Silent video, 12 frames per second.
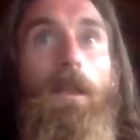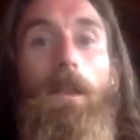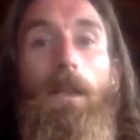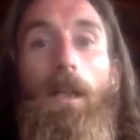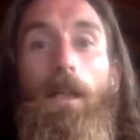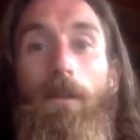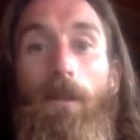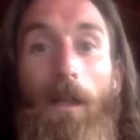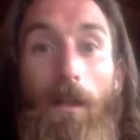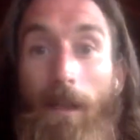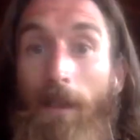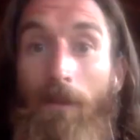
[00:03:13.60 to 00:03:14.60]
and
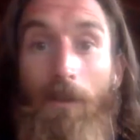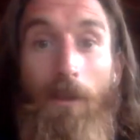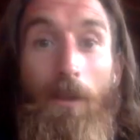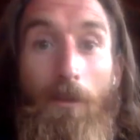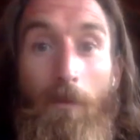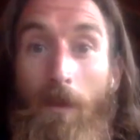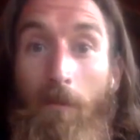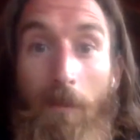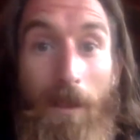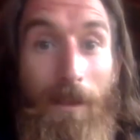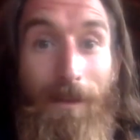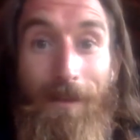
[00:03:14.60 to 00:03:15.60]
align ourselves with the
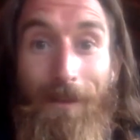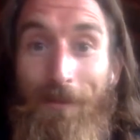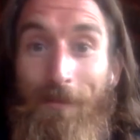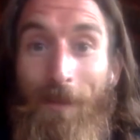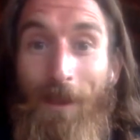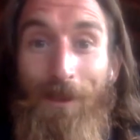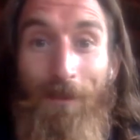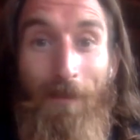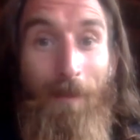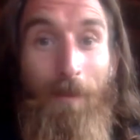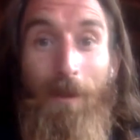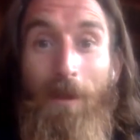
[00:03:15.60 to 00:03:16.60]
beat of
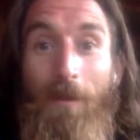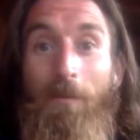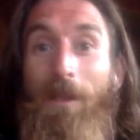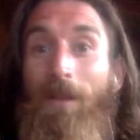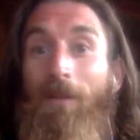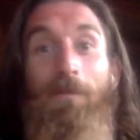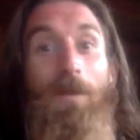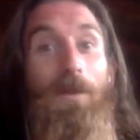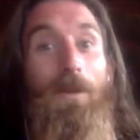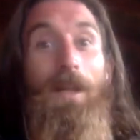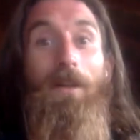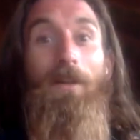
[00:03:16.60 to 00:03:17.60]
Pachamama, the beat of
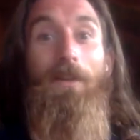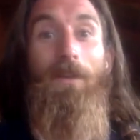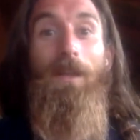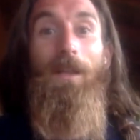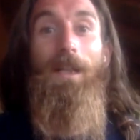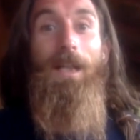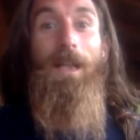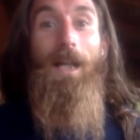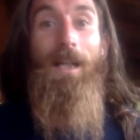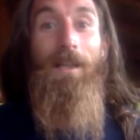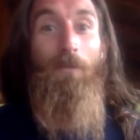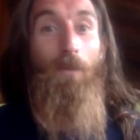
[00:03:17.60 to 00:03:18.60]
Mother Earth.
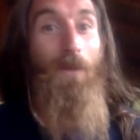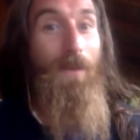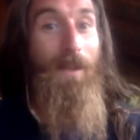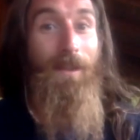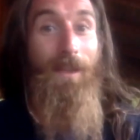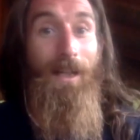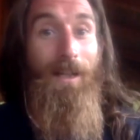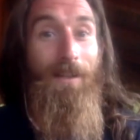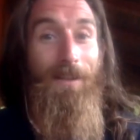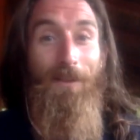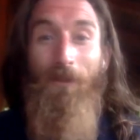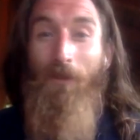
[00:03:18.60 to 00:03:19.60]
And within that,
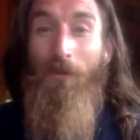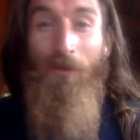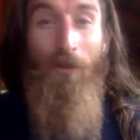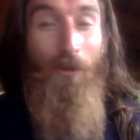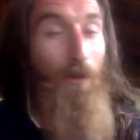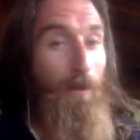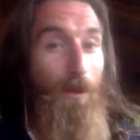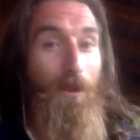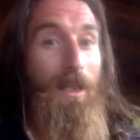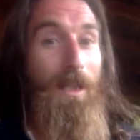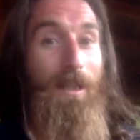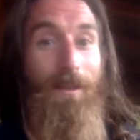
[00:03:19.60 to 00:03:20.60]
there's so
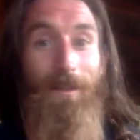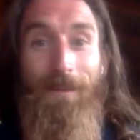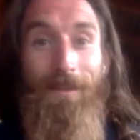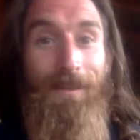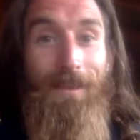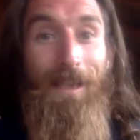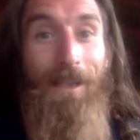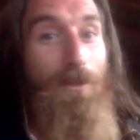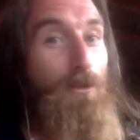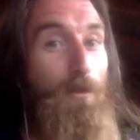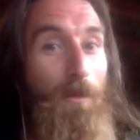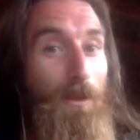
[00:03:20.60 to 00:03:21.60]
much healing and
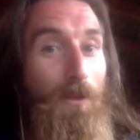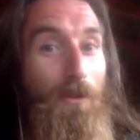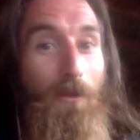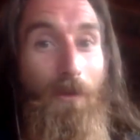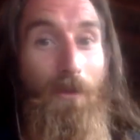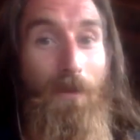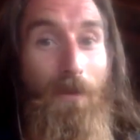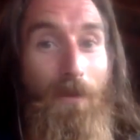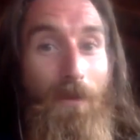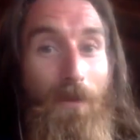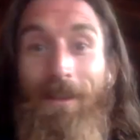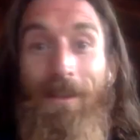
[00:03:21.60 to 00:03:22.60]
so much growth that
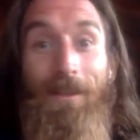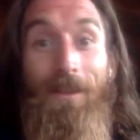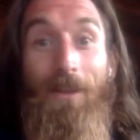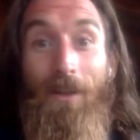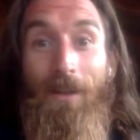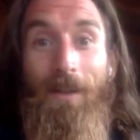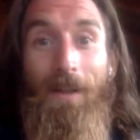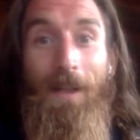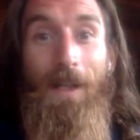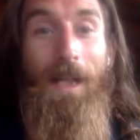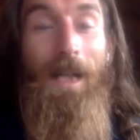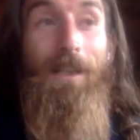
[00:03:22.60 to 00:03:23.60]
can occur.
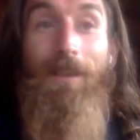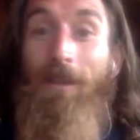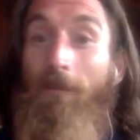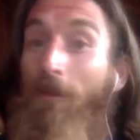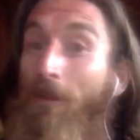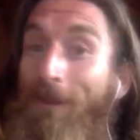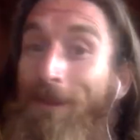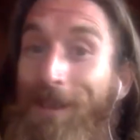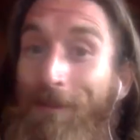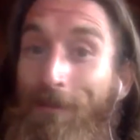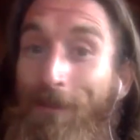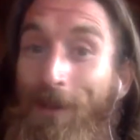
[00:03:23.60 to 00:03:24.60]
And it seems so
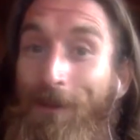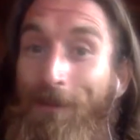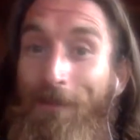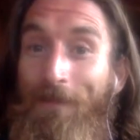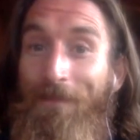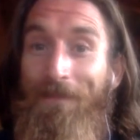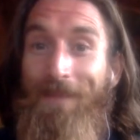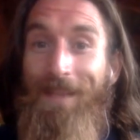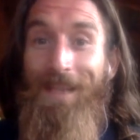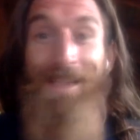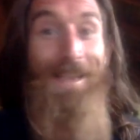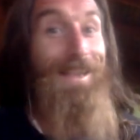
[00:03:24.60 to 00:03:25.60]
simple,
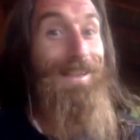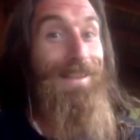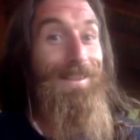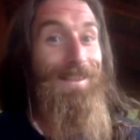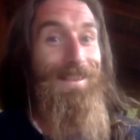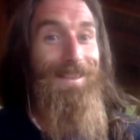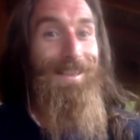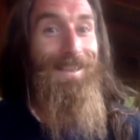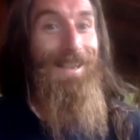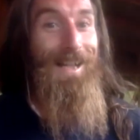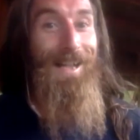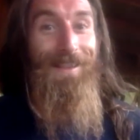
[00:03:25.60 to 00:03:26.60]
and it is.
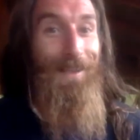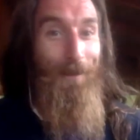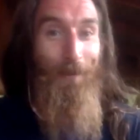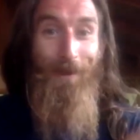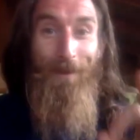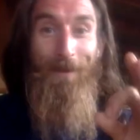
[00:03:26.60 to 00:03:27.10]
And that's where